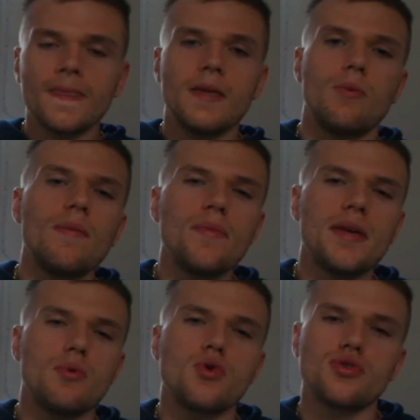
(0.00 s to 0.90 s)
when
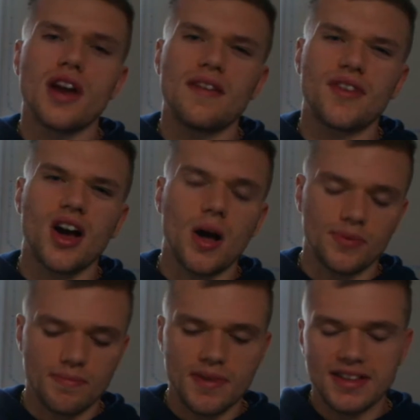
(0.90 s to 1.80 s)
people crave
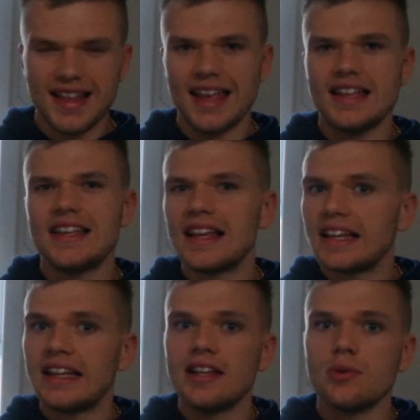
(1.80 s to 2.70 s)
carbs, it means they're eating
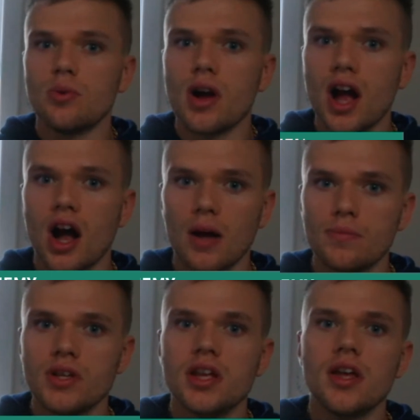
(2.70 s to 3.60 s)
little carbs,